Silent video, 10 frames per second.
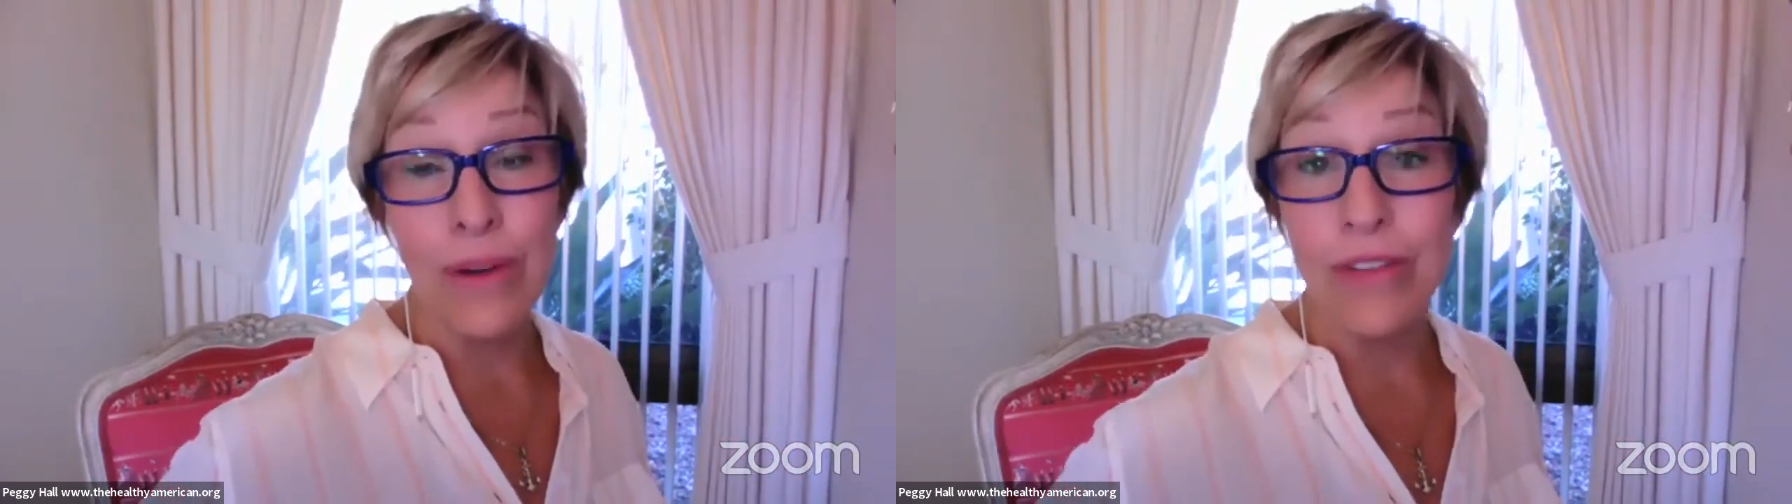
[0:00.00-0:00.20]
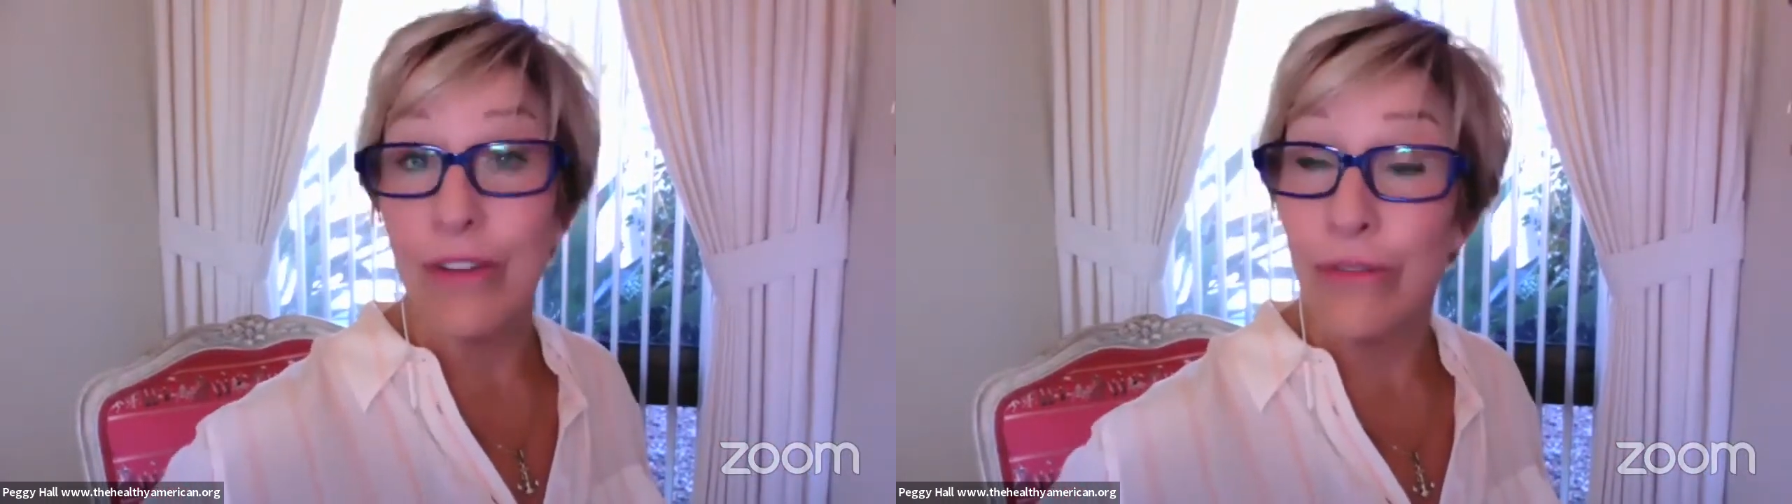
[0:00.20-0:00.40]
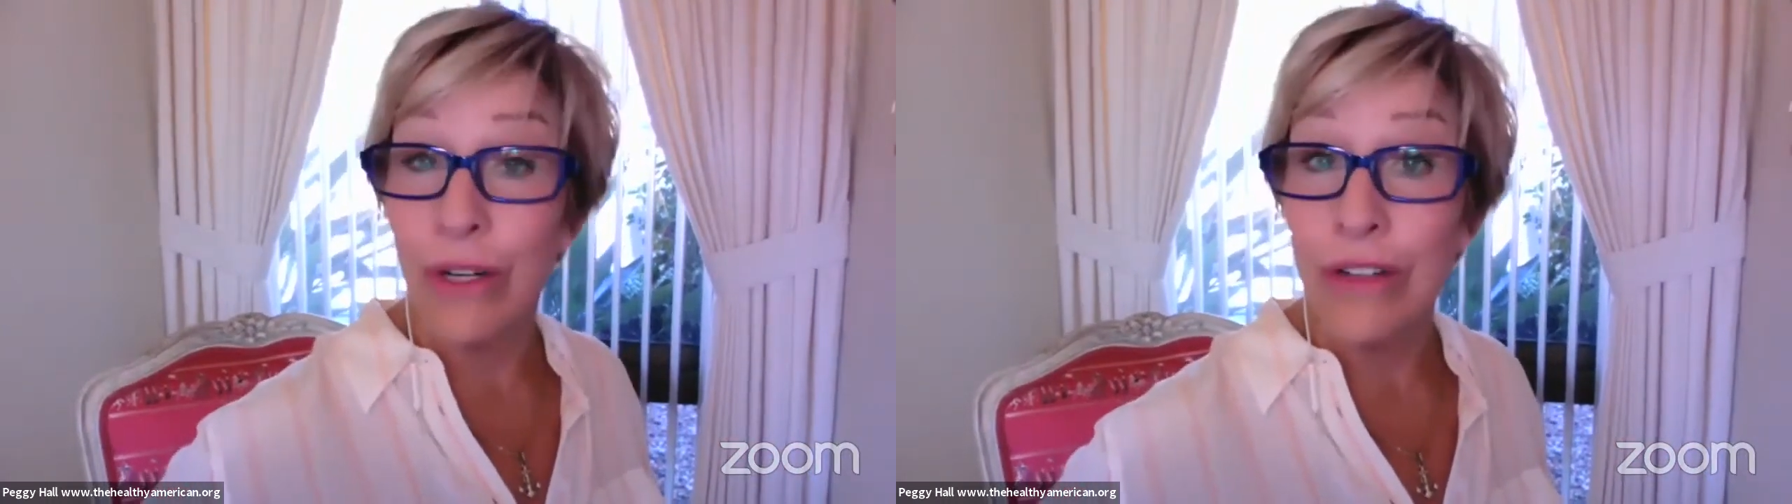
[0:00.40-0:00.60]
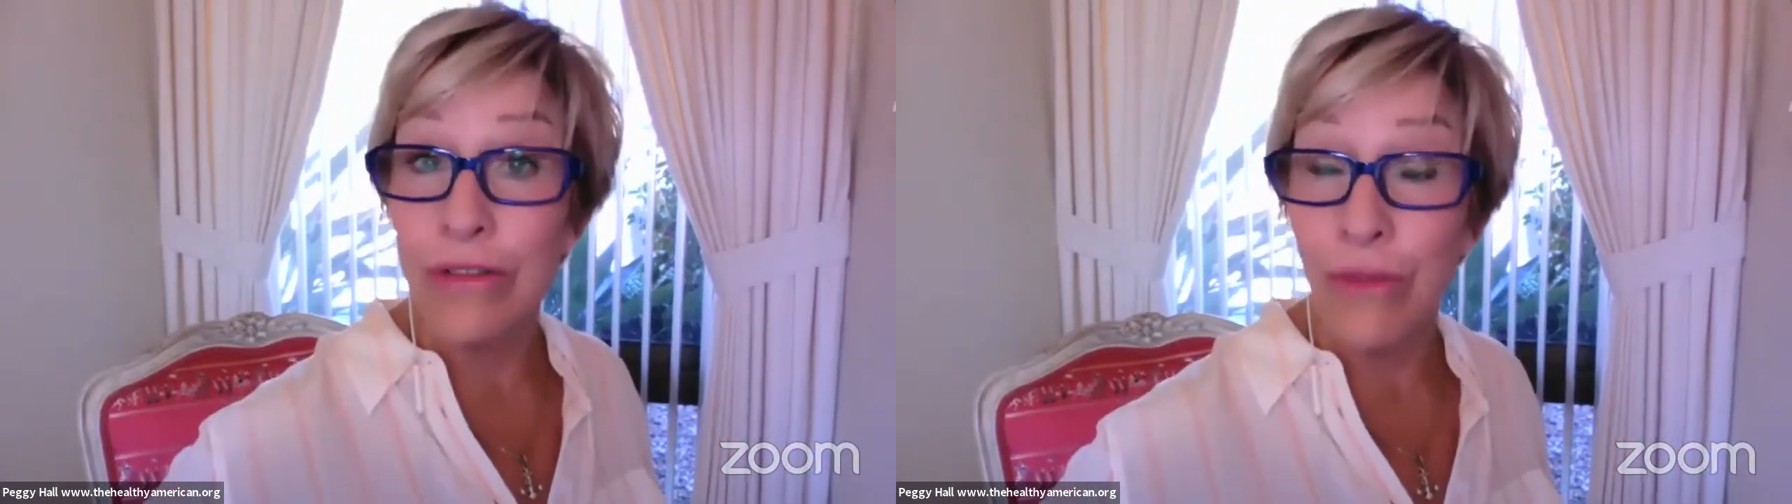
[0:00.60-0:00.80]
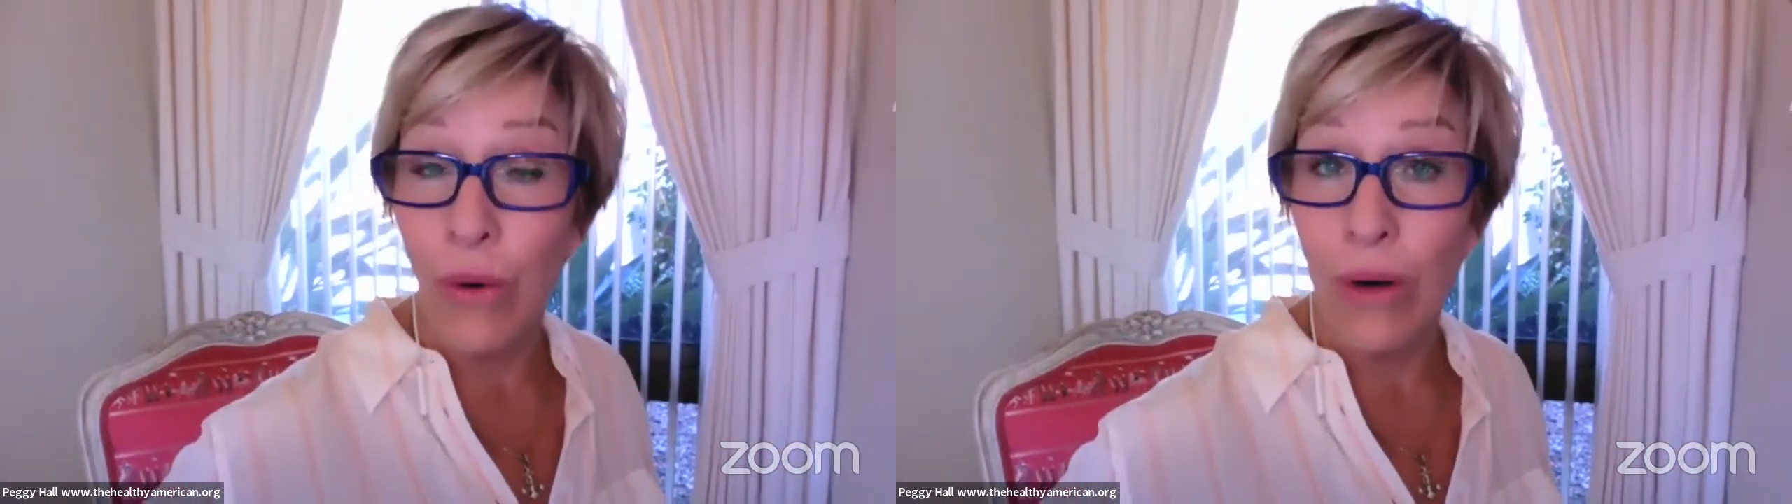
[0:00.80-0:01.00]
bit of a free
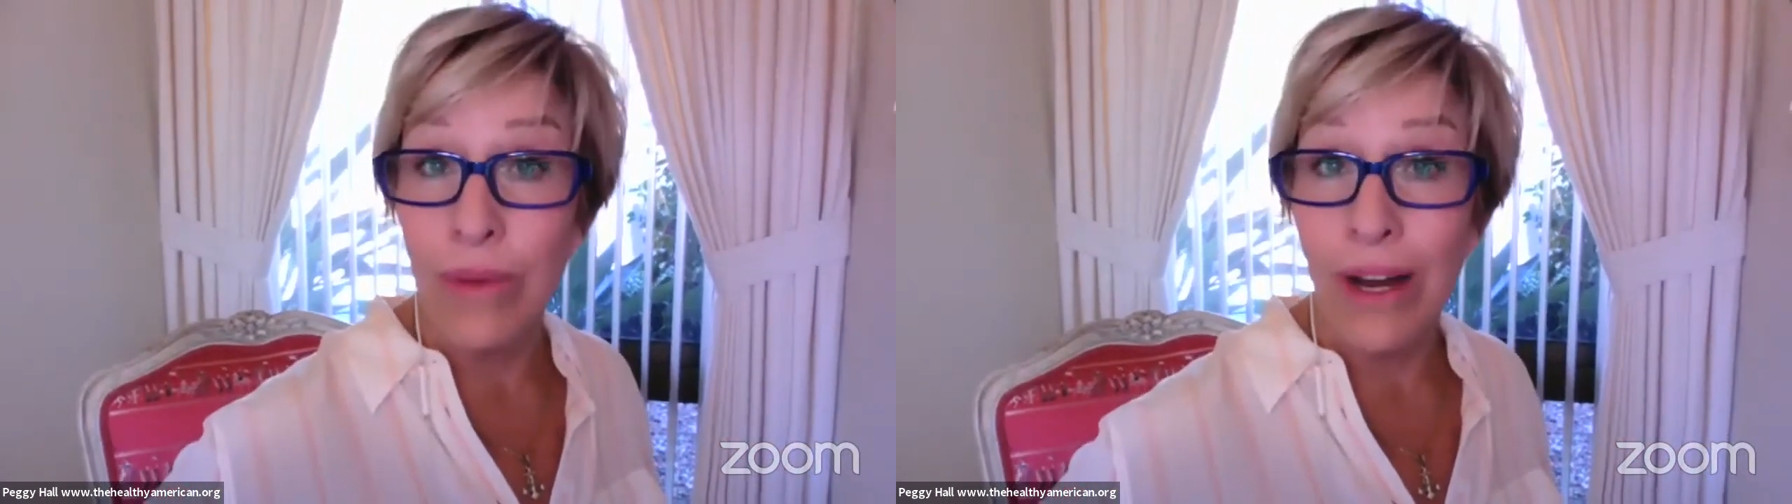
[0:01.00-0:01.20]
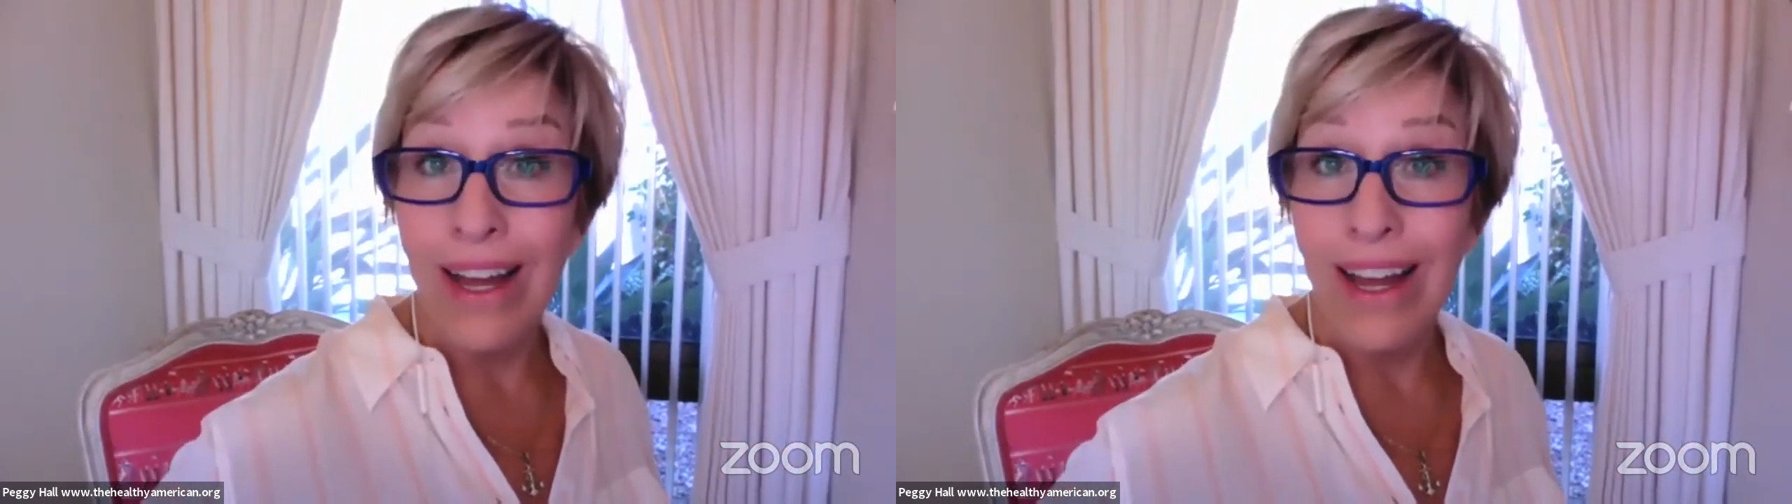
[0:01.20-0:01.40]
form